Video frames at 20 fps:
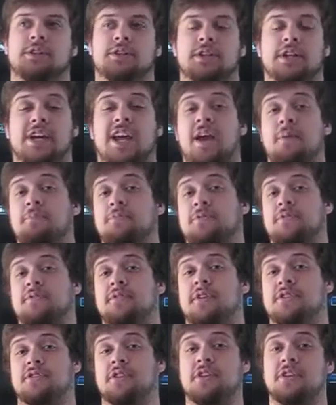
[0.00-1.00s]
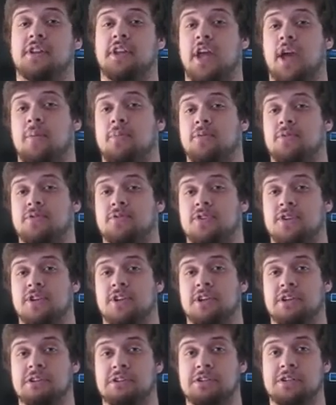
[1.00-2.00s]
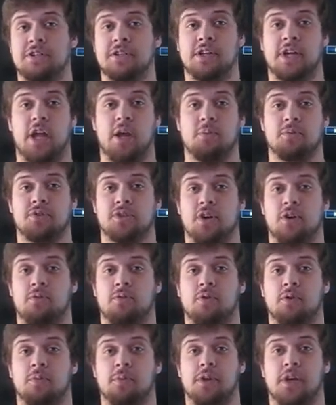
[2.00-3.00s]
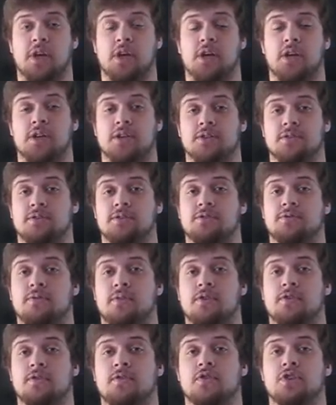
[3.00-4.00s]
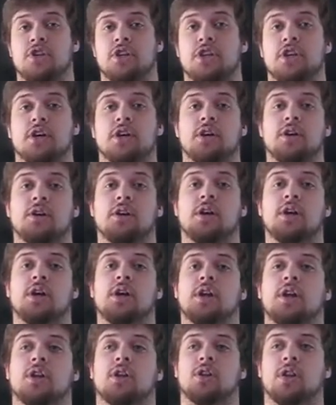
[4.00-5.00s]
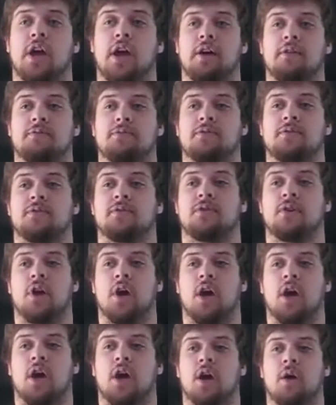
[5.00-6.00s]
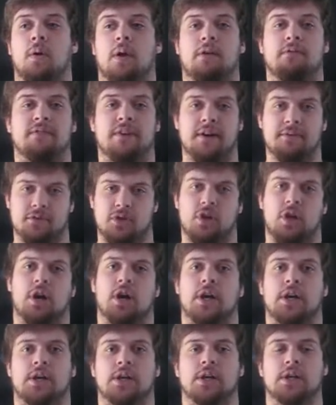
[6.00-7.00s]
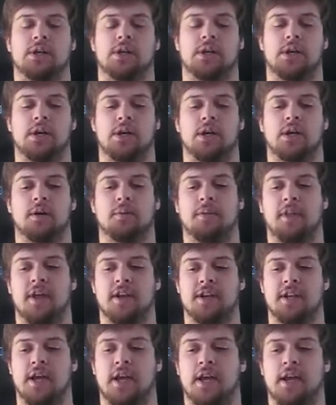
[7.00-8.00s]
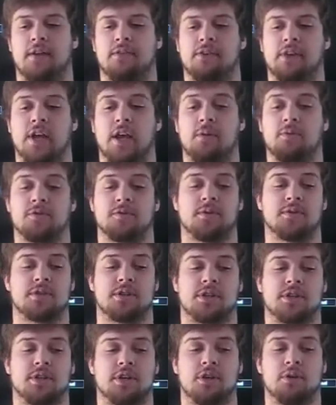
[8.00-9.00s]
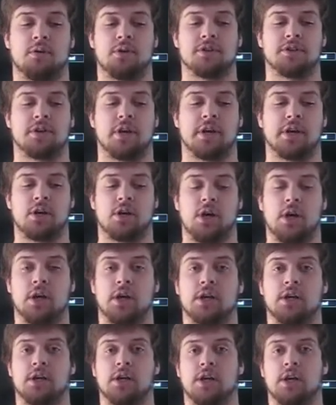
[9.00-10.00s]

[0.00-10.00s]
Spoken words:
they kept assaulting the capital city until the game was over, because 1st Virginia left around 5 o'clock that day, and the game was supposed to continue until 8 o'clock.